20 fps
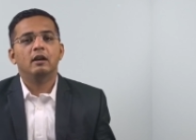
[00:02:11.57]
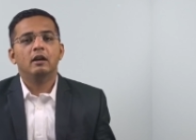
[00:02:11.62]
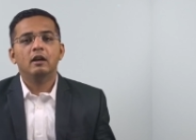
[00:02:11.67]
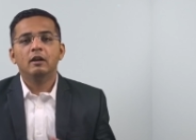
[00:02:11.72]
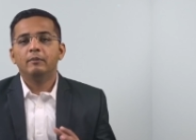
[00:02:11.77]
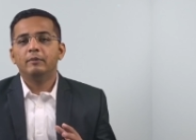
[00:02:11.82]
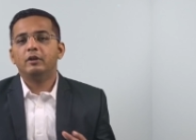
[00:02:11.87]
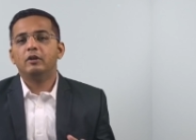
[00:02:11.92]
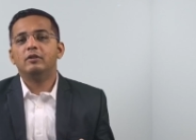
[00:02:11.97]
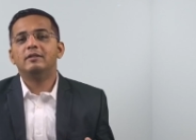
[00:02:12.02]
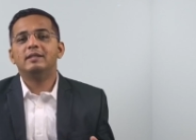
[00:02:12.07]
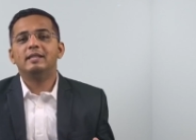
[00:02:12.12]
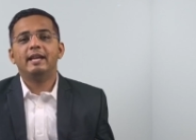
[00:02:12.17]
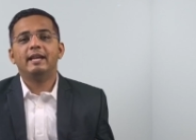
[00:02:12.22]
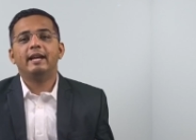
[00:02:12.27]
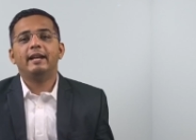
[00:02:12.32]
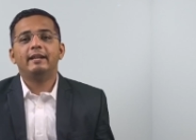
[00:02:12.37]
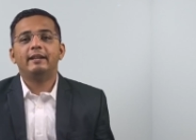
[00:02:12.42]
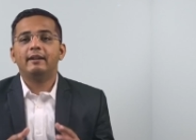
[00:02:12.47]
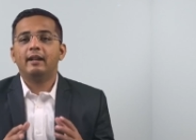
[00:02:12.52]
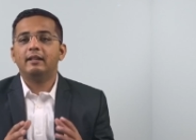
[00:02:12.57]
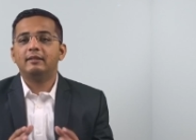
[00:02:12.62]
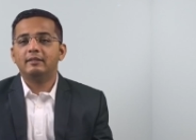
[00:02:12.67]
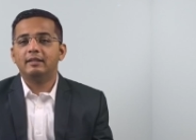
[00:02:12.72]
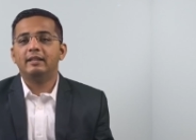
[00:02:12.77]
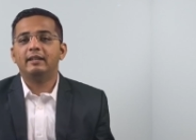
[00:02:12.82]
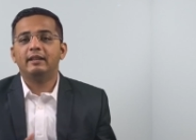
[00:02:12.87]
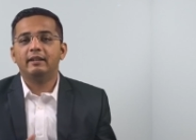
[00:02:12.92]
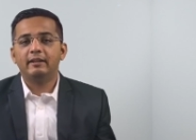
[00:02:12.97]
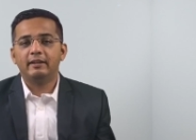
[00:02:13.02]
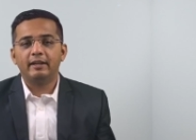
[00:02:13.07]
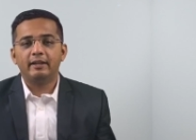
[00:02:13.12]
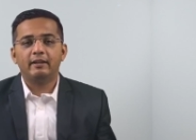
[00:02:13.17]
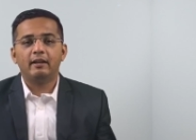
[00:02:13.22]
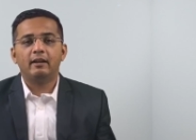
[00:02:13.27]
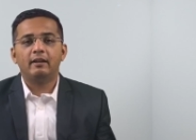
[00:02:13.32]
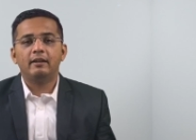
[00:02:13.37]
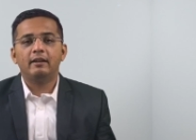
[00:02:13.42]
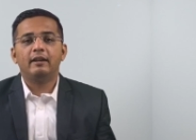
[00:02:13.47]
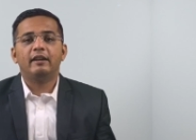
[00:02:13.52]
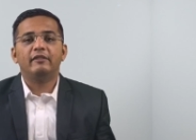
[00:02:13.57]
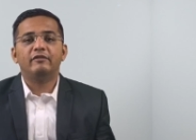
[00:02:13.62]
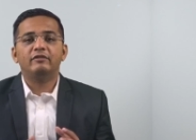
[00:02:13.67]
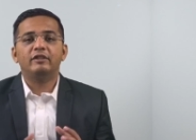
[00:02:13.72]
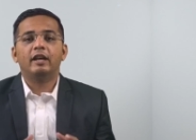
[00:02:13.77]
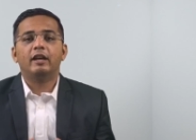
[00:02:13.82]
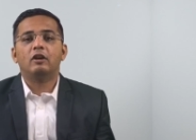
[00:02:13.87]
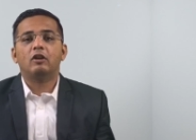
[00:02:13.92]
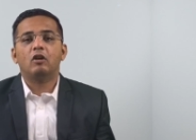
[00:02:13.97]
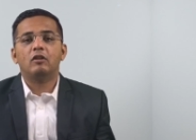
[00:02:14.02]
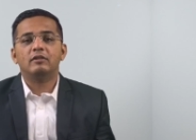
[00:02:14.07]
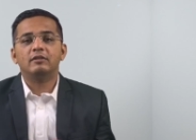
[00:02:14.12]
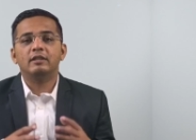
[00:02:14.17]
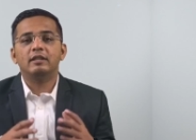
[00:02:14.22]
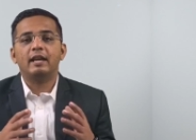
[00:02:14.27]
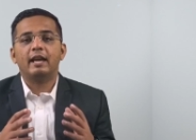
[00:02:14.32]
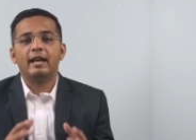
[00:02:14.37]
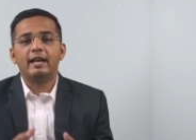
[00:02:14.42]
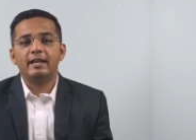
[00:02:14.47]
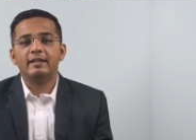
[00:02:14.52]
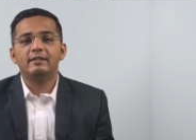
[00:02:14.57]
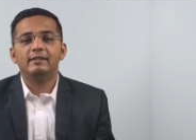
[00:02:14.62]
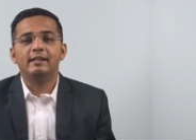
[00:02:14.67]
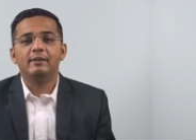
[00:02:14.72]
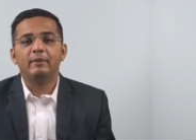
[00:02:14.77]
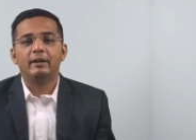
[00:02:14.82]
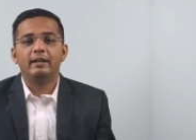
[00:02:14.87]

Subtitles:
because they get nothing in return if they cross the age limit